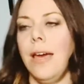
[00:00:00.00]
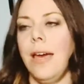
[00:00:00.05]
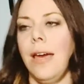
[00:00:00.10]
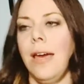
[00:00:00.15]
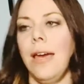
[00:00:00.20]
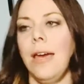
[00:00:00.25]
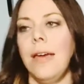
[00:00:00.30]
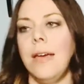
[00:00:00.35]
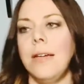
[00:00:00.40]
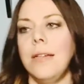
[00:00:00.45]

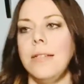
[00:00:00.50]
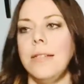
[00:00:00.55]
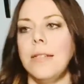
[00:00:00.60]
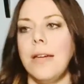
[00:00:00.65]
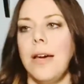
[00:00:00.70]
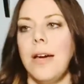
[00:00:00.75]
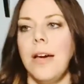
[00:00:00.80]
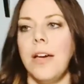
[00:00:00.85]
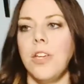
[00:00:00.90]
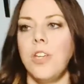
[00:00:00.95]
And
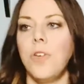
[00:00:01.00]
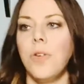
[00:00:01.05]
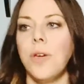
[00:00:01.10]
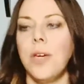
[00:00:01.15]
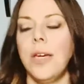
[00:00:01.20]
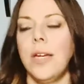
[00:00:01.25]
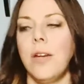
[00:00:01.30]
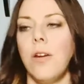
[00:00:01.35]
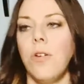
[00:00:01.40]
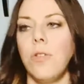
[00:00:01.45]
you
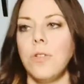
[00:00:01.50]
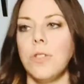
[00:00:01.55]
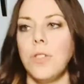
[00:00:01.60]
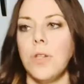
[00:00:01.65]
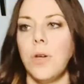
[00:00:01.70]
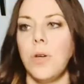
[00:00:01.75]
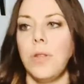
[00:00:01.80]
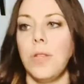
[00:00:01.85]
can also,